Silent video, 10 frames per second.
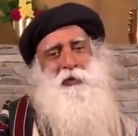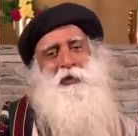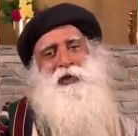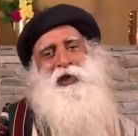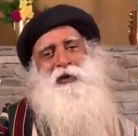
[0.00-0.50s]

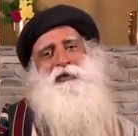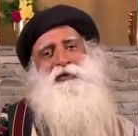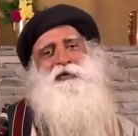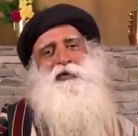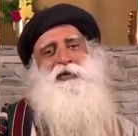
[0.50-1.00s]
Without
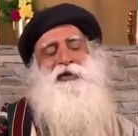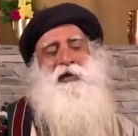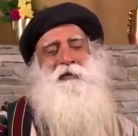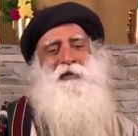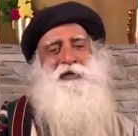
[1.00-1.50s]
those
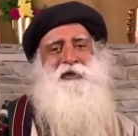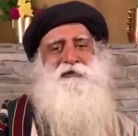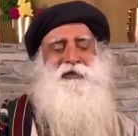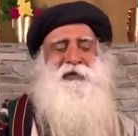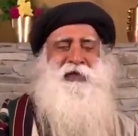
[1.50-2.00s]
dimensions
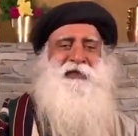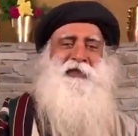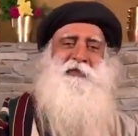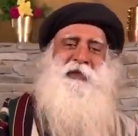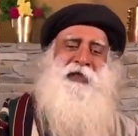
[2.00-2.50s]
of
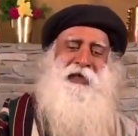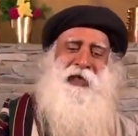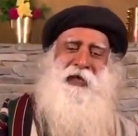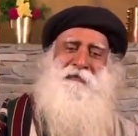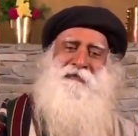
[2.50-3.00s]
intelligence being
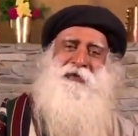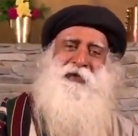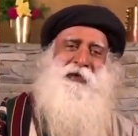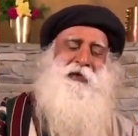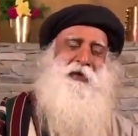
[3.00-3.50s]
alive,
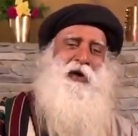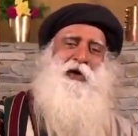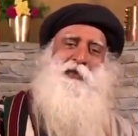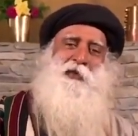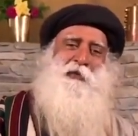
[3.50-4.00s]
your
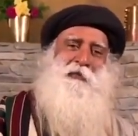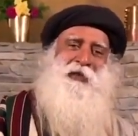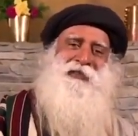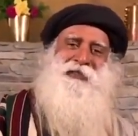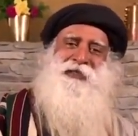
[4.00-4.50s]
heart wouldn't
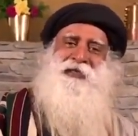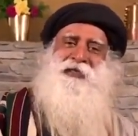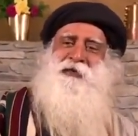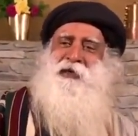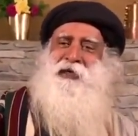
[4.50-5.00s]
beat,
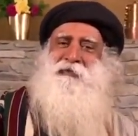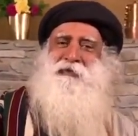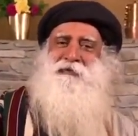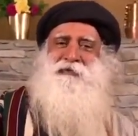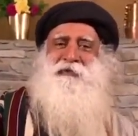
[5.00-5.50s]
your
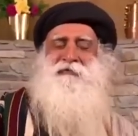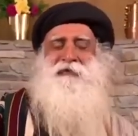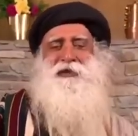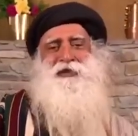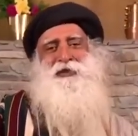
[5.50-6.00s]
liver wouldn't
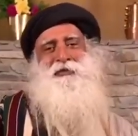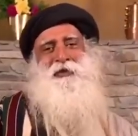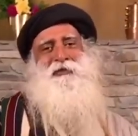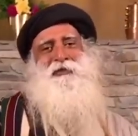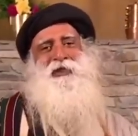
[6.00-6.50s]
function,
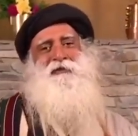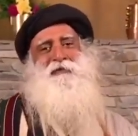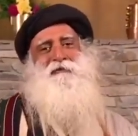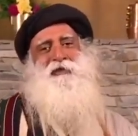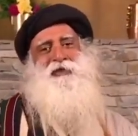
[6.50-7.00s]
your kidney
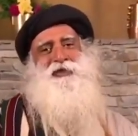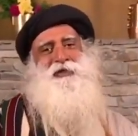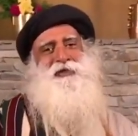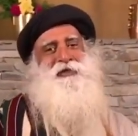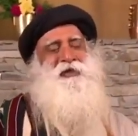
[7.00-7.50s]
wouldn't
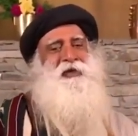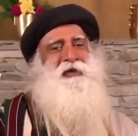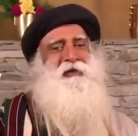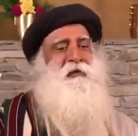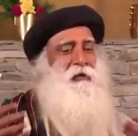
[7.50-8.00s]

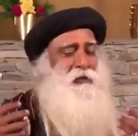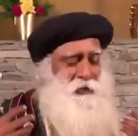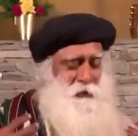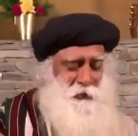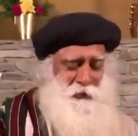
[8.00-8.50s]
function, all
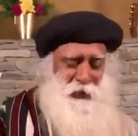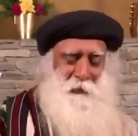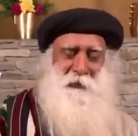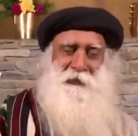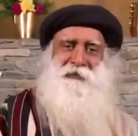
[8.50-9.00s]
this wouldn't
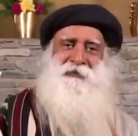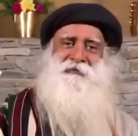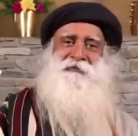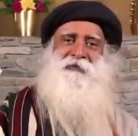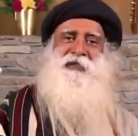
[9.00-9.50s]

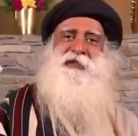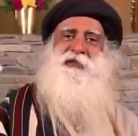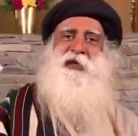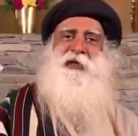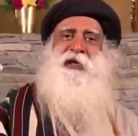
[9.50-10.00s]
happen. This is
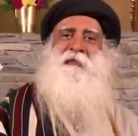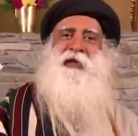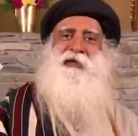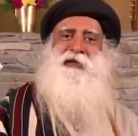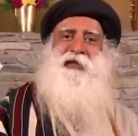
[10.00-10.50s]
not done
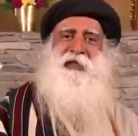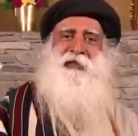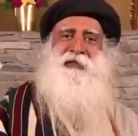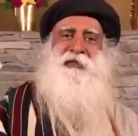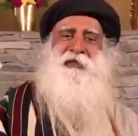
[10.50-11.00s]
by your
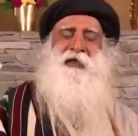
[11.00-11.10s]
intellect.